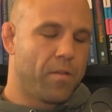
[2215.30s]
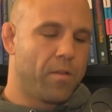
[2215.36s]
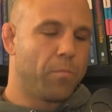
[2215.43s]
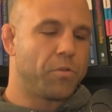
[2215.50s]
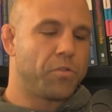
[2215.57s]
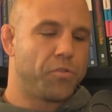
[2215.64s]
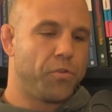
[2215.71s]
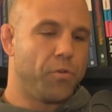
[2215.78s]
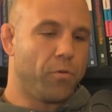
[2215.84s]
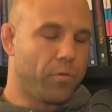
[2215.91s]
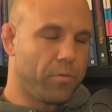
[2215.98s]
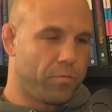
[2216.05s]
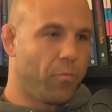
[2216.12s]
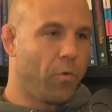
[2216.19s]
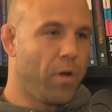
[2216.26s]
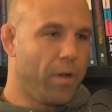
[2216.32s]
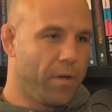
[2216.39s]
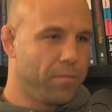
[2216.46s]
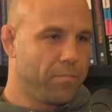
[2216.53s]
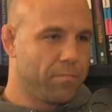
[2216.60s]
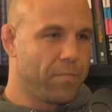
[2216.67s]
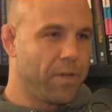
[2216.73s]
There was two.
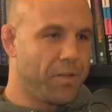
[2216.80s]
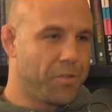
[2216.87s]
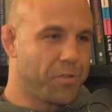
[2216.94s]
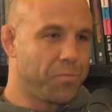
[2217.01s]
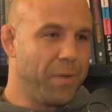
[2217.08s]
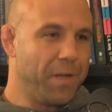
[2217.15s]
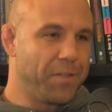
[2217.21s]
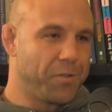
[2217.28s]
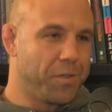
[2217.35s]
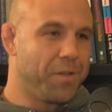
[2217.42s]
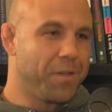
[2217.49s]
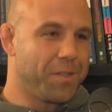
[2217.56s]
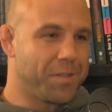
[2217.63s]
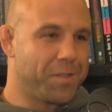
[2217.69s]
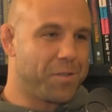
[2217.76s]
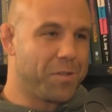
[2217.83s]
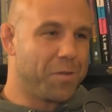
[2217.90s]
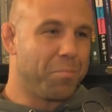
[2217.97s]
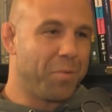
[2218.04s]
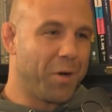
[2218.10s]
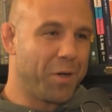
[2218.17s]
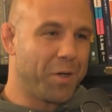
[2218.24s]
One I just mentioned, and this isn't
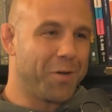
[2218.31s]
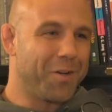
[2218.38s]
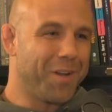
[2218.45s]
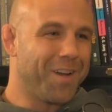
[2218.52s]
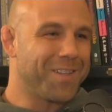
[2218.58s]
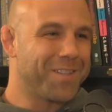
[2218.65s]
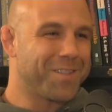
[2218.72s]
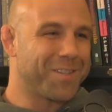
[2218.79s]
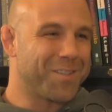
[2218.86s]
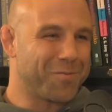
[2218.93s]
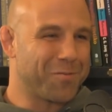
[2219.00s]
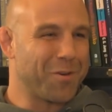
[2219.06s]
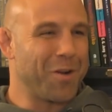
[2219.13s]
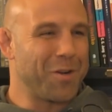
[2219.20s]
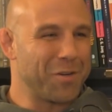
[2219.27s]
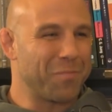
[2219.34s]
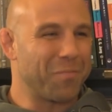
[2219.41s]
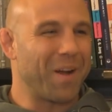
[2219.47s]
to butter your nuts because we're on your